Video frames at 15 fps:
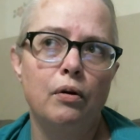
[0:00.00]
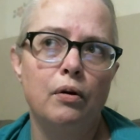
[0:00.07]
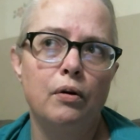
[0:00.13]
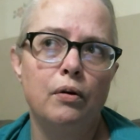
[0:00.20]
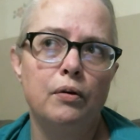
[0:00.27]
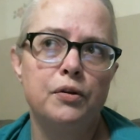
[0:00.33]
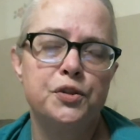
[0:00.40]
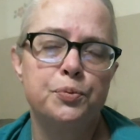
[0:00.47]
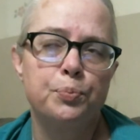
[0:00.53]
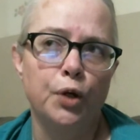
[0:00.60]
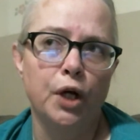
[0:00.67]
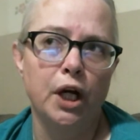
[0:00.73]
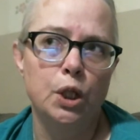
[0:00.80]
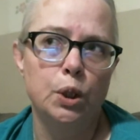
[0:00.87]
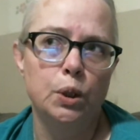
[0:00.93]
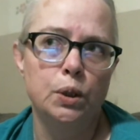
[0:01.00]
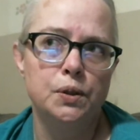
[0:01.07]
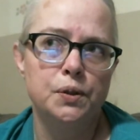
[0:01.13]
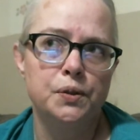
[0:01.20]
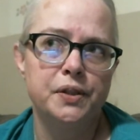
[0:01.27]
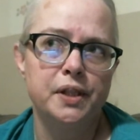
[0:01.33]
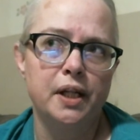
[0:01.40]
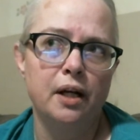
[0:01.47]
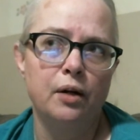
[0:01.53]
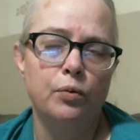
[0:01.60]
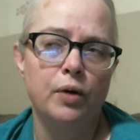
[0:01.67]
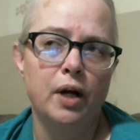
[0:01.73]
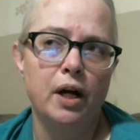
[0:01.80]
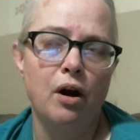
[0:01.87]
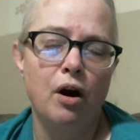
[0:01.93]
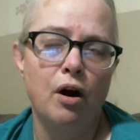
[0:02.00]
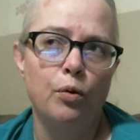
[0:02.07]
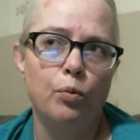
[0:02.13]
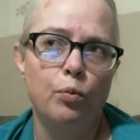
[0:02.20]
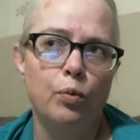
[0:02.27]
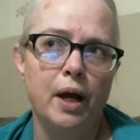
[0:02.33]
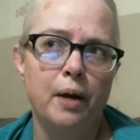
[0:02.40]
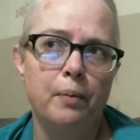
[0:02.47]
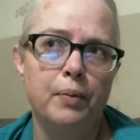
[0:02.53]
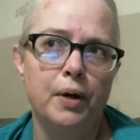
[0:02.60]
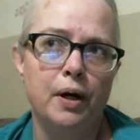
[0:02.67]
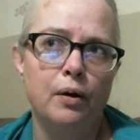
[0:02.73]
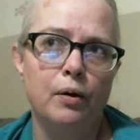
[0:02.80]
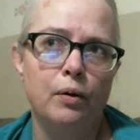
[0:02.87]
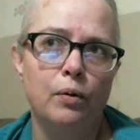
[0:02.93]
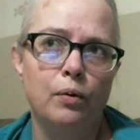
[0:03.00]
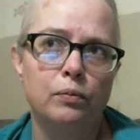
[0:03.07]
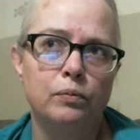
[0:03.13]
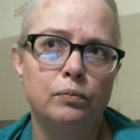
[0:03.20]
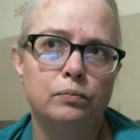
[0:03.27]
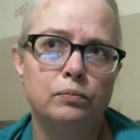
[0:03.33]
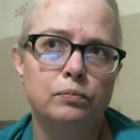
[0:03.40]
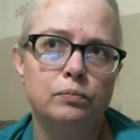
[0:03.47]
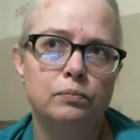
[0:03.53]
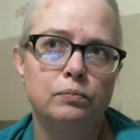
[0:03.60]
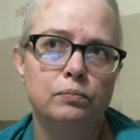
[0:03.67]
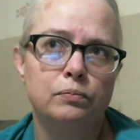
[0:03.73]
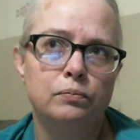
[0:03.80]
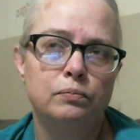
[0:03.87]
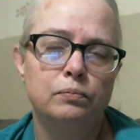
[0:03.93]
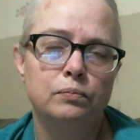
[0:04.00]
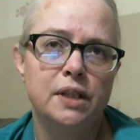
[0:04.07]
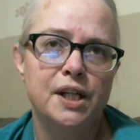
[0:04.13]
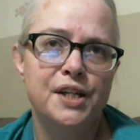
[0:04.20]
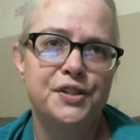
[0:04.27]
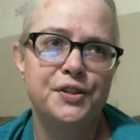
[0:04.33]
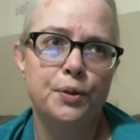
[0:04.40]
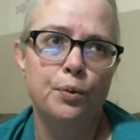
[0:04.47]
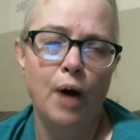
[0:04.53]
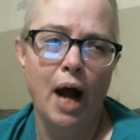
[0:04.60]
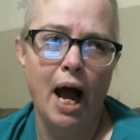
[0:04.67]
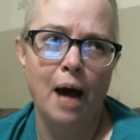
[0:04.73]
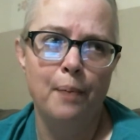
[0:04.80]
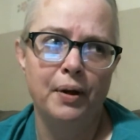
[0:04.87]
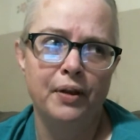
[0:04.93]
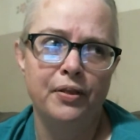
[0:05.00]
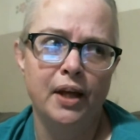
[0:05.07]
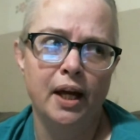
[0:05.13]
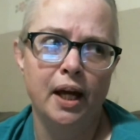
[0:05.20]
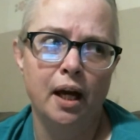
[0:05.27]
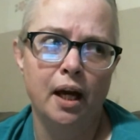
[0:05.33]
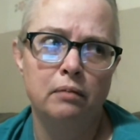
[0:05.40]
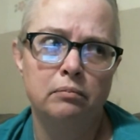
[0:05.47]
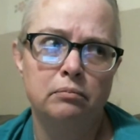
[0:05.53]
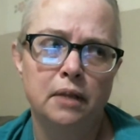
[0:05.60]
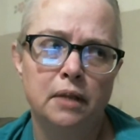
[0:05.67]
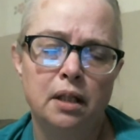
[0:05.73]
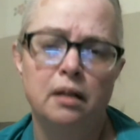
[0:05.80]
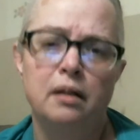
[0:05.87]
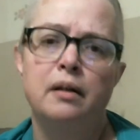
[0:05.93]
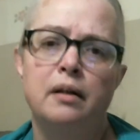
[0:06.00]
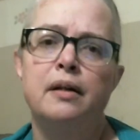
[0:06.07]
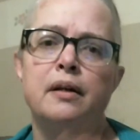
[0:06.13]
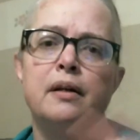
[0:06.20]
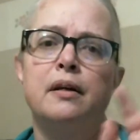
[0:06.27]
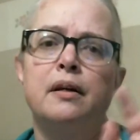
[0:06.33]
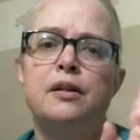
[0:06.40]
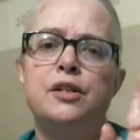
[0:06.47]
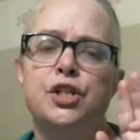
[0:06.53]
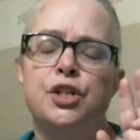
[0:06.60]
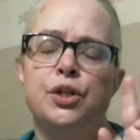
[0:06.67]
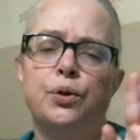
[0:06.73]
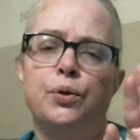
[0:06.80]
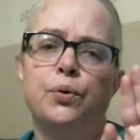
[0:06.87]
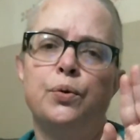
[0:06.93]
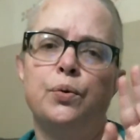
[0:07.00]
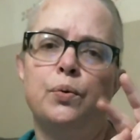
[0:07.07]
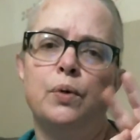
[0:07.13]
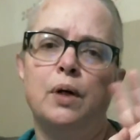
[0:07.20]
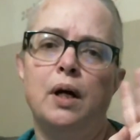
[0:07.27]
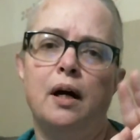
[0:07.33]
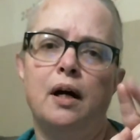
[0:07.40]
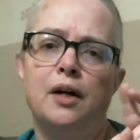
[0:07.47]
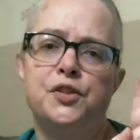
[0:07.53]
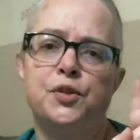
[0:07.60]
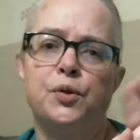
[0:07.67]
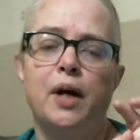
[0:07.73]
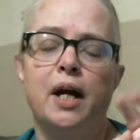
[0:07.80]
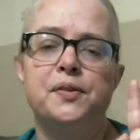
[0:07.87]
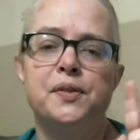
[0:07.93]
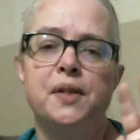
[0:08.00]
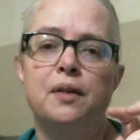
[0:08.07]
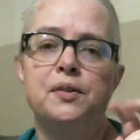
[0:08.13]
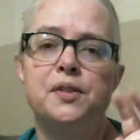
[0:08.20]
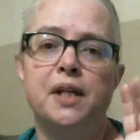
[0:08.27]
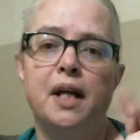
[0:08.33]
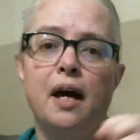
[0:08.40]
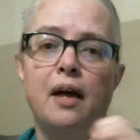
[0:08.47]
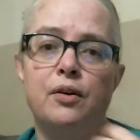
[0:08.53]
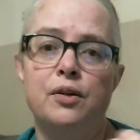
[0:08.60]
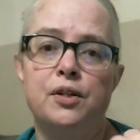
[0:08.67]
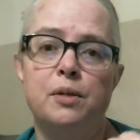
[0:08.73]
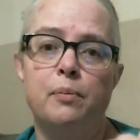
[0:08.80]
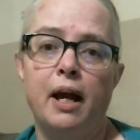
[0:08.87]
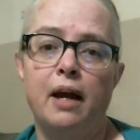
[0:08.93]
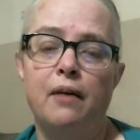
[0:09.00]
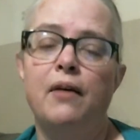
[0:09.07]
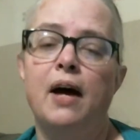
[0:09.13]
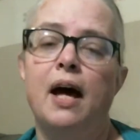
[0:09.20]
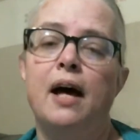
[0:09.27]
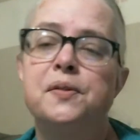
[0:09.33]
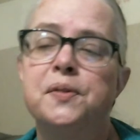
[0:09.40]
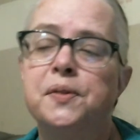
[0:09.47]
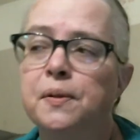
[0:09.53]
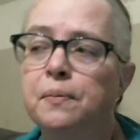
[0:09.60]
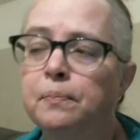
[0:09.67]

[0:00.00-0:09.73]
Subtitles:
Sprinkles and Red Heart Rainbow. It's a wrap, I think. 2 strands held together to make a vest.